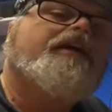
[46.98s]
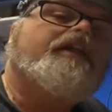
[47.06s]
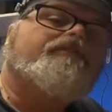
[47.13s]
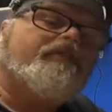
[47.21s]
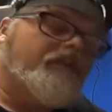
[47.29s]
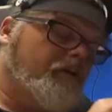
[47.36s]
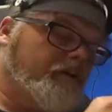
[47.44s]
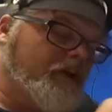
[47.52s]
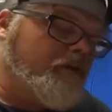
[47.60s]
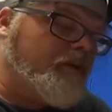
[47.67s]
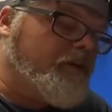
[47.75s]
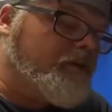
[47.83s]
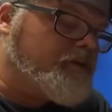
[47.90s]
And if you look down
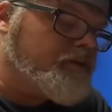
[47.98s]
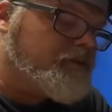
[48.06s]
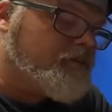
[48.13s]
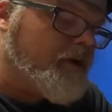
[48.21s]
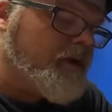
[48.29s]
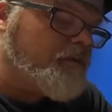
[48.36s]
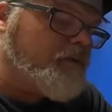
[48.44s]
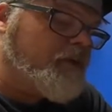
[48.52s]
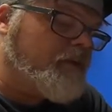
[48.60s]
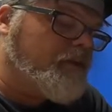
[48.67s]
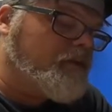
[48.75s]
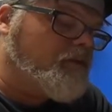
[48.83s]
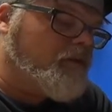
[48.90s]
here just right, we'll get
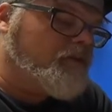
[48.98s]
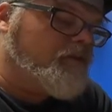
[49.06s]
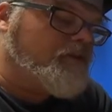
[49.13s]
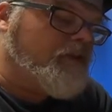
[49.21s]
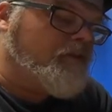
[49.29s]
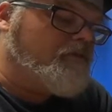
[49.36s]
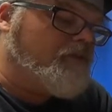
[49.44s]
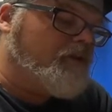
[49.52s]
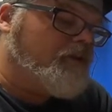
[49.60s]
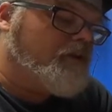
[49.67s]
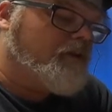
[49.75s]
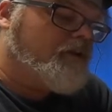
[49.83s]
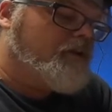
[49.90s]
the Torxes out
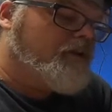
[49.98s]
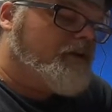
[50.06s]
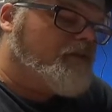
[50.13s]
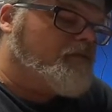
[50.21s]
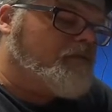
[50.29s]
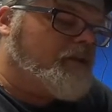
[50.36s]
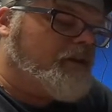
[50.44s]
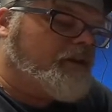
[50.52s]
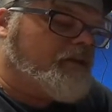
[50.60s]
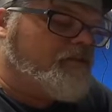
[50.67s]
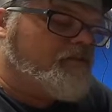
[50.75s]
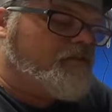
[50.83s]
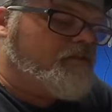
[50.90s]
and we'll get
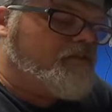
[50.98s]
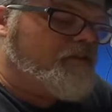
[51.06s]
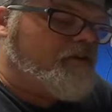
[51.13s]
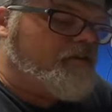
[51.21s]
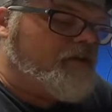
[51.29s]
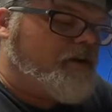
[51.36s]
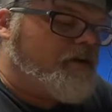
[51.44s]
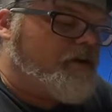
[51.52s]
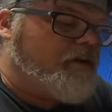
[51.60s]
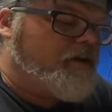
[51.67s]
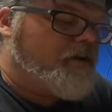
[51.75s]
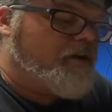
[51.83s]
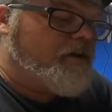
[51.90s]
these screws out here.
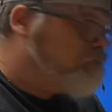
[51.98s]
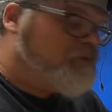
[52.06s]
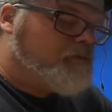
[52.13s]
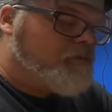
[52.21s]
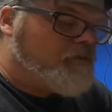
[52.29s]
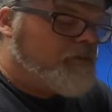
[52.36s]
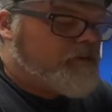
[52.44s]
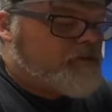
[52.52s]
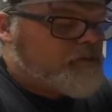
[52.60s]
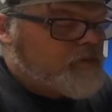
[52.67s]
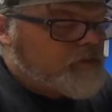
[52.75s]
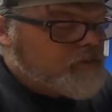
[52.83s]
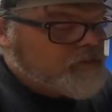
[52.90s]
We'll put them over there so we
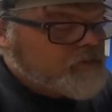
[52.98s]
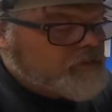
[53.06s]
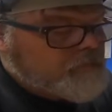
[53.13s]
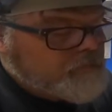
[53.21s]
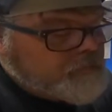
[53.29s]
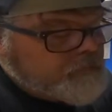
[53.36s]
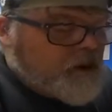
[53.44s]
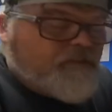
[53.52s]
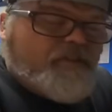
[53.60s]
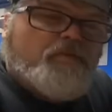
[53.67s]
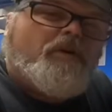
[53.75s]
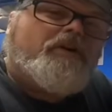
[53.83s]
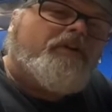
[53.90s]
don't lose them. Now, if you're
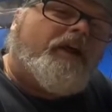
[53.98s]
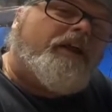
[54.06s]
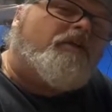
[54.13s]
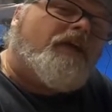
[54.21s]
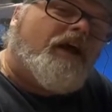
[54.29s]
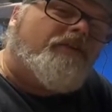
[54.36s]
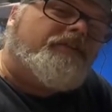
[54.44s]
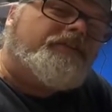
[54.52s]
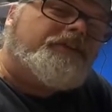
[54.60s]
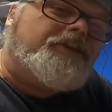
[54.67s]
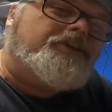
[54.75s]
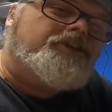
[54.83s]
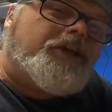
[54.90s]
wondering, I don't have the
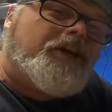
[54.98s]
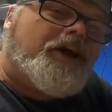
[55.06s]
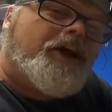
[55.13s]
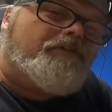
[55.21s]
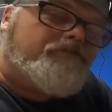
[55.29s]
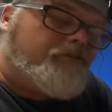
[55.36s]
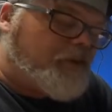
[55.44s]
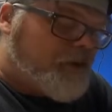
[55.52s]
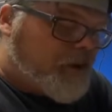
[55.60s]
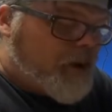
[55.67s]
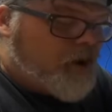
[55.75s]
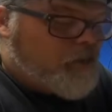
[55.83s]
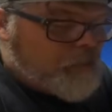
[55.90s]
D J I freaking
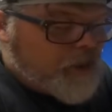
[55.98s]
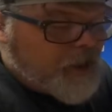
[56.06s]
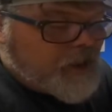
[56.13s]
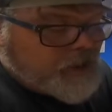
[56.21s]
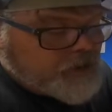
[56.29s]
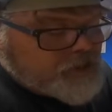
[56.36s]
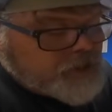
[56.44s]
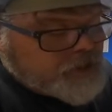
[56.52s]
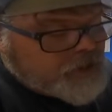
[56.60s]
care package.